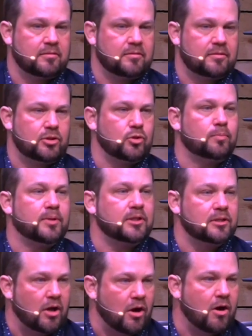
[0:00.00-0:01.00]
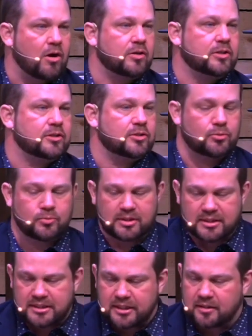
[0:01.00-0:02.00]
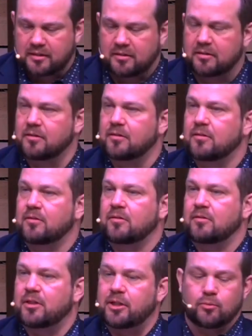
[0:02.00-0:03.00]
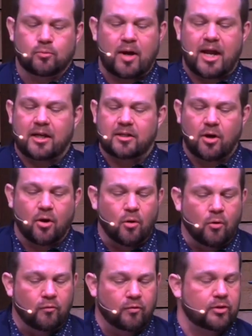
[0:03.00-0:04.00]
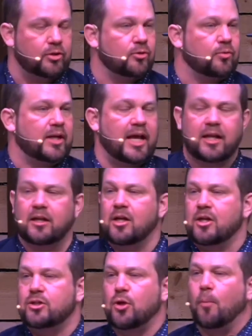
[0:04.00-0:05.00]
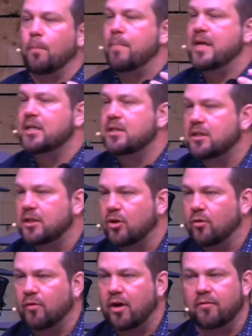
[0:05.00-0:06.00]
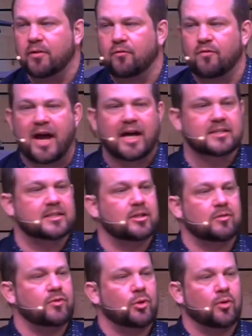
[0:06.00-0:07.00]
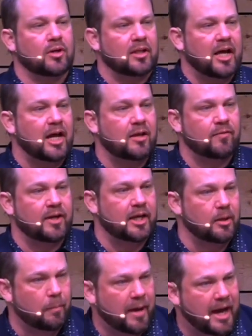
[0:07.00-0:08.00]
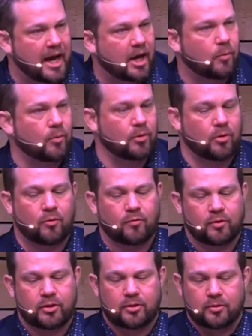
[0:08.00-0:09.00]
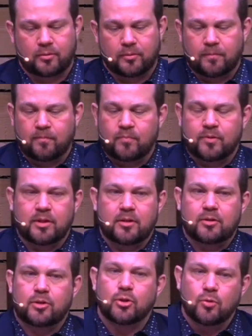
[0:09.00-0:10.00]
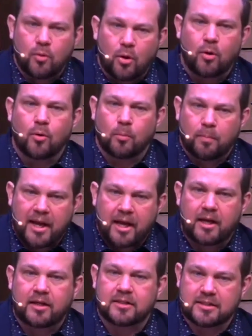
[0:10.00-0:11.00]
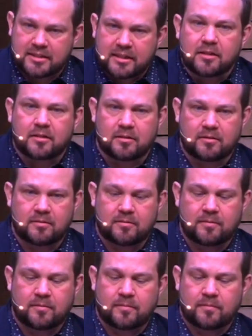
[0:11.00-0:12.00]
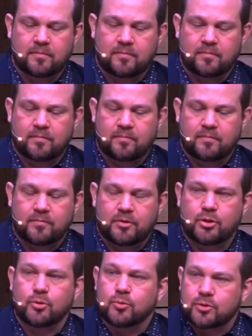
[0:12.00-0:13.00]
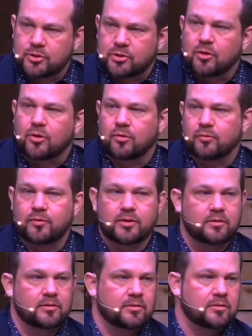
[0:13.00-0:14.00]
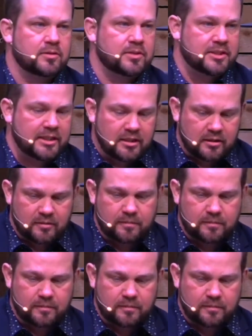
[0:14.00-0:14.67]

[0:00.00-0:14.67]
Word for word: You belonged to sin. It reigned over you. It had dominion over every facet of your life. It had a power over you. You obeyed sin. You served sin.